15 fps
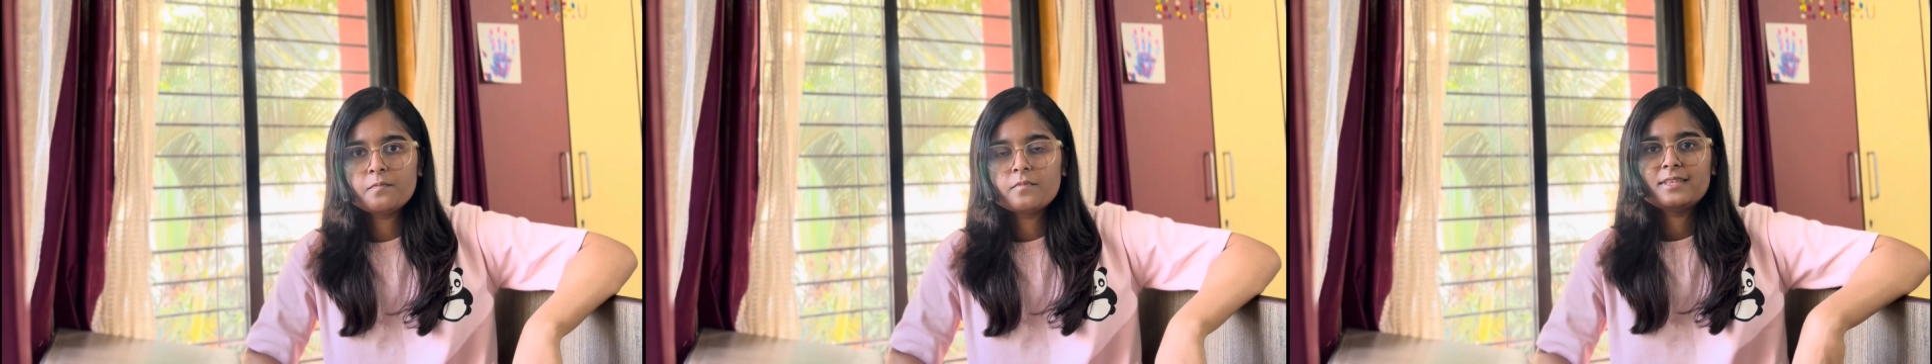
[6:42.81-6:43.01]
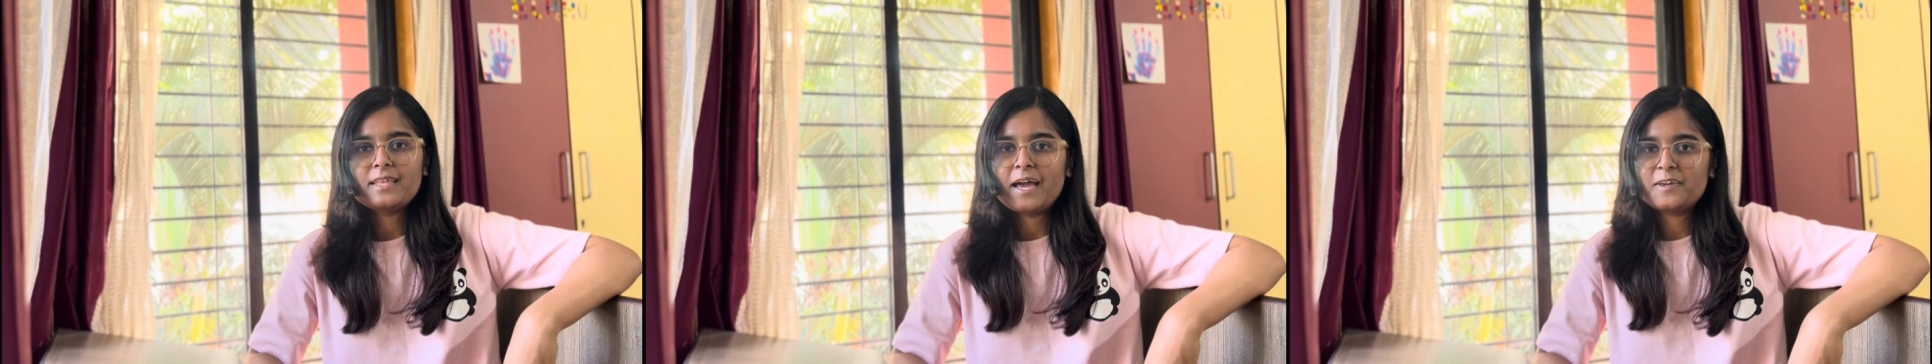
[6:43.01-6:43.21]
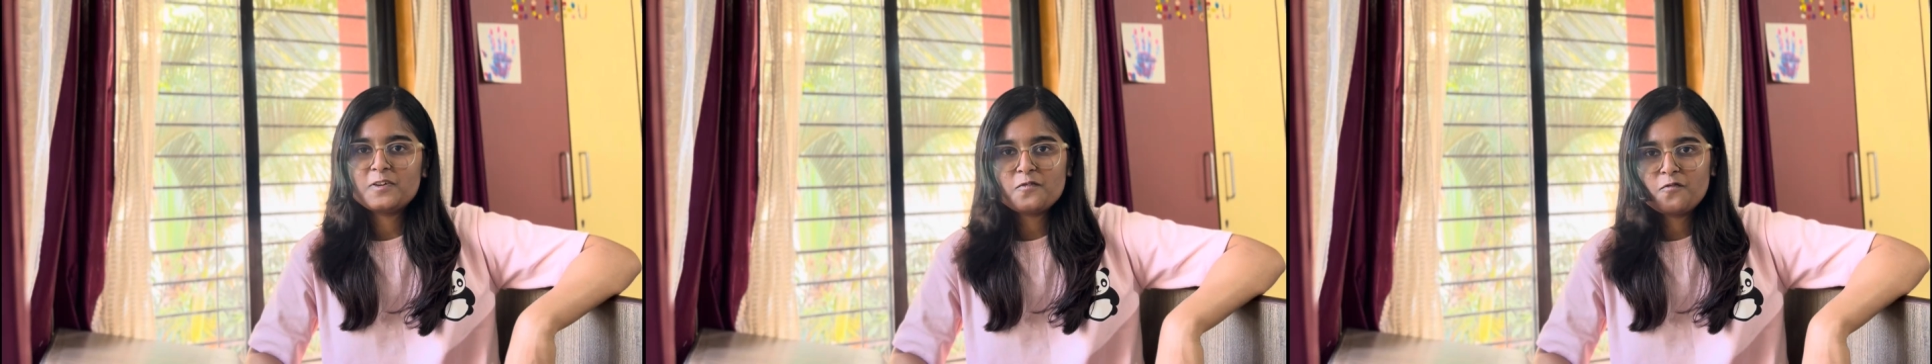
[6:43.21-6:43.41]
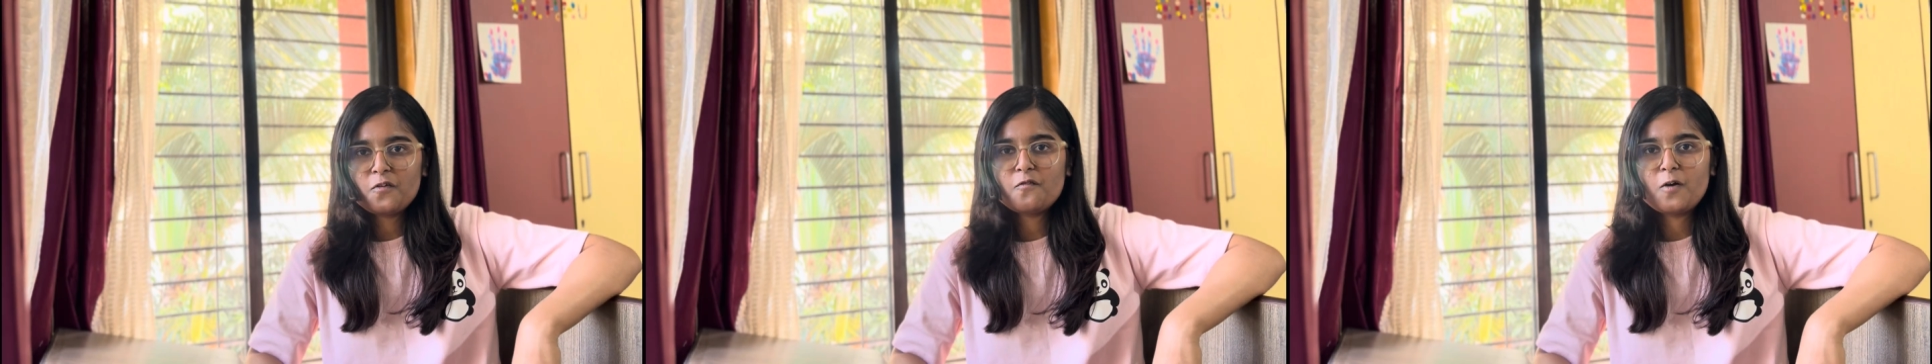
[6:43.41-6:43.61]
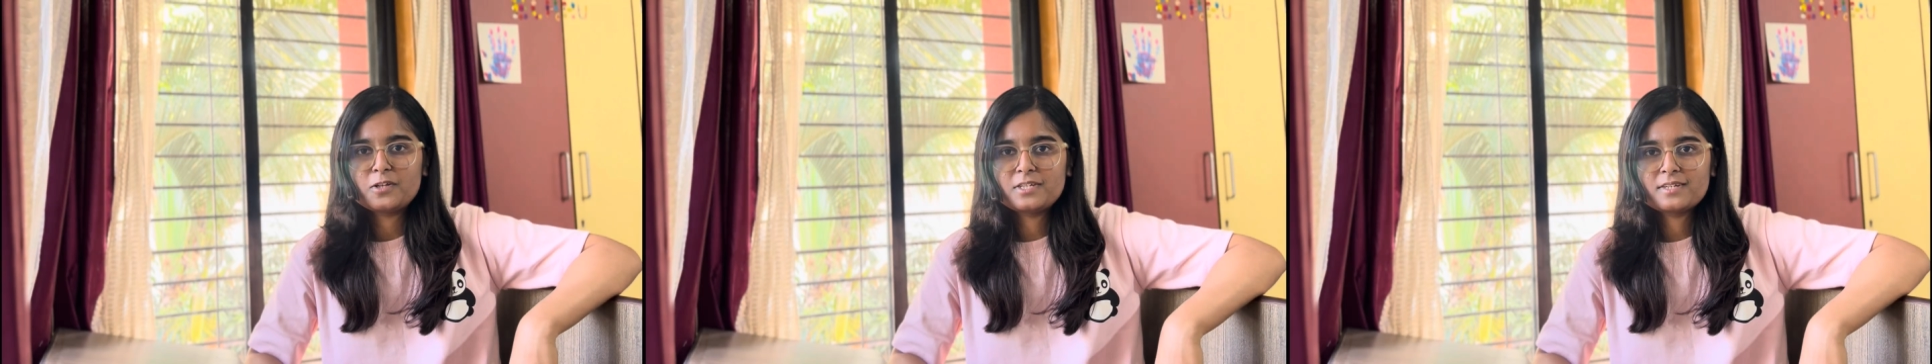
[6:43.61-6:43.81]
Thank you for
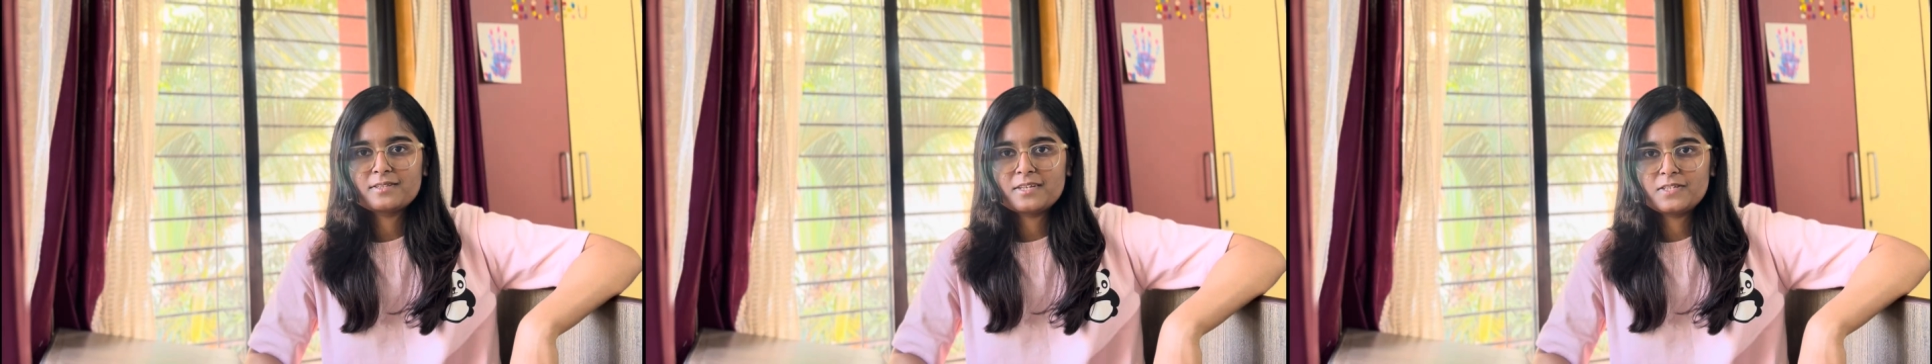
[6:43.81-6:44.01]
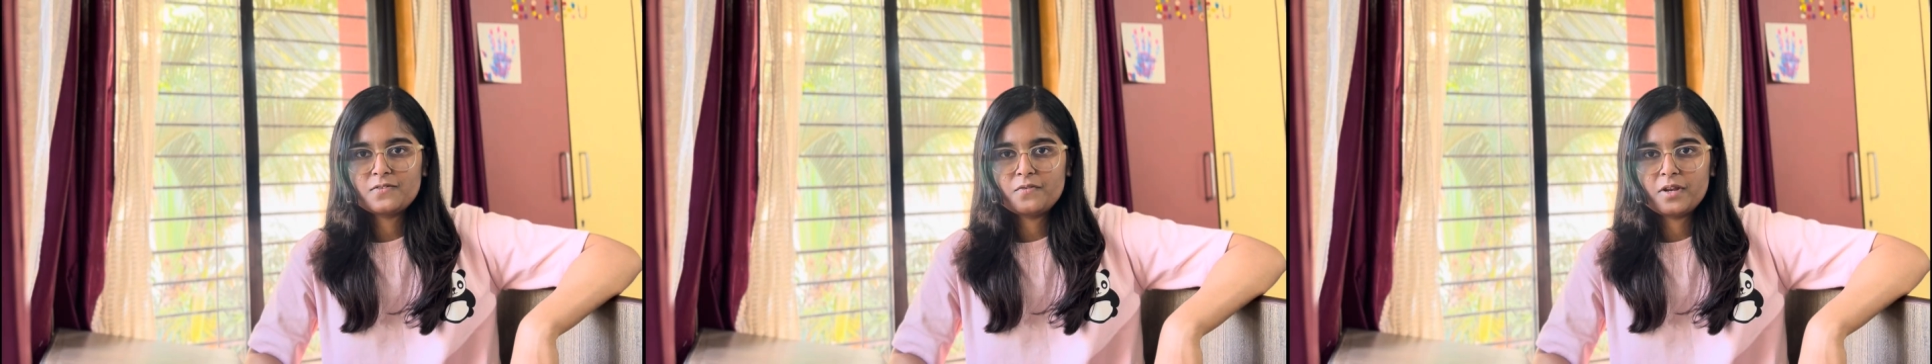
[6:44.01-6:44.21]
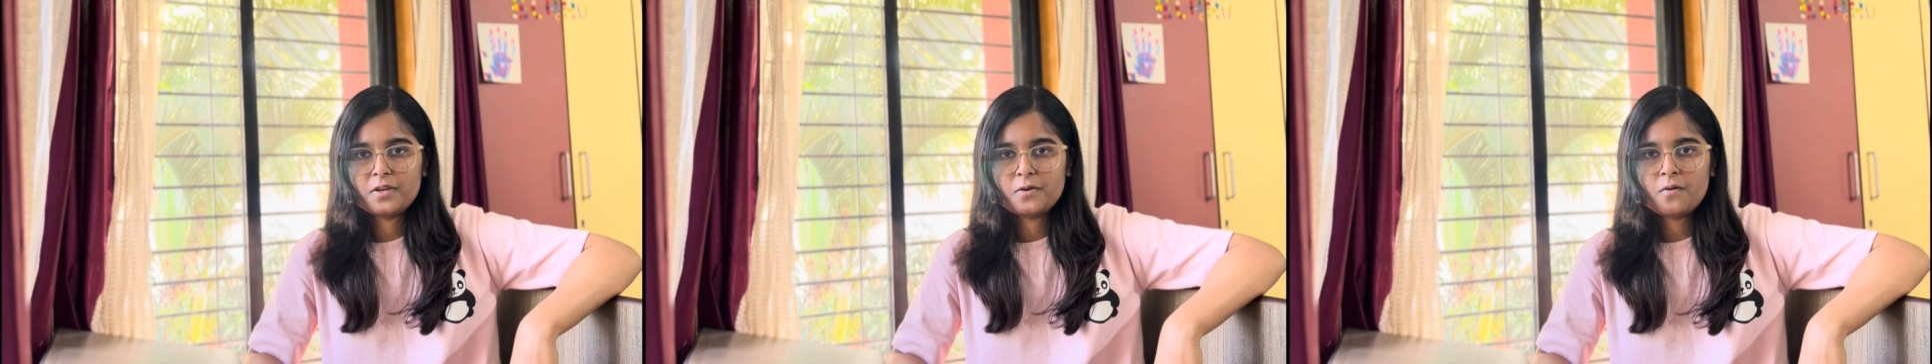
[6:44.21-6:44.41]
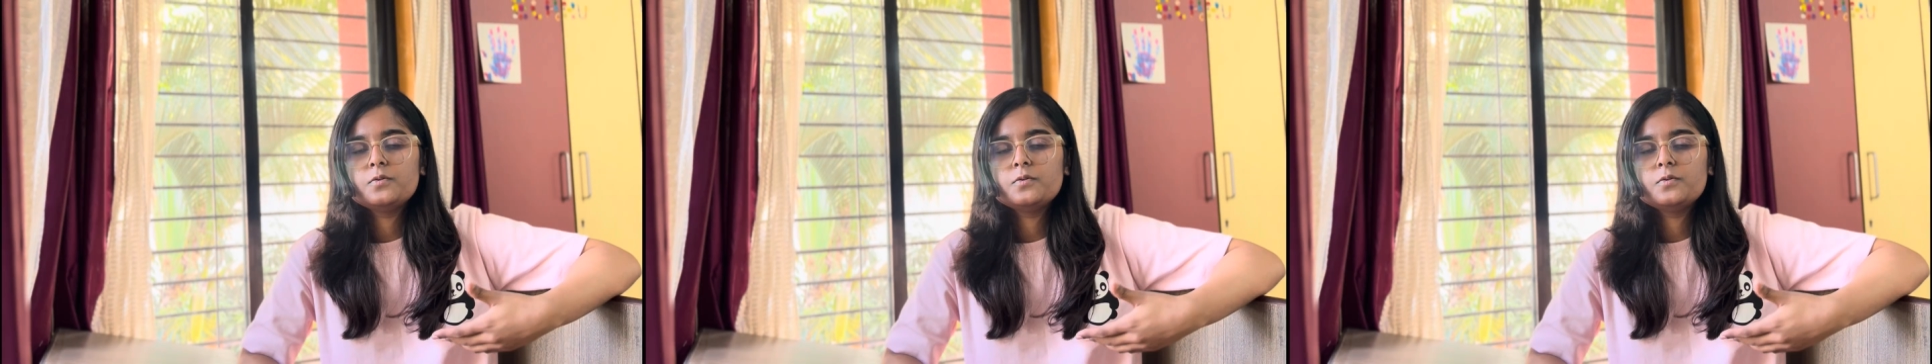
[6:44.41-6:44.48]
watching this video.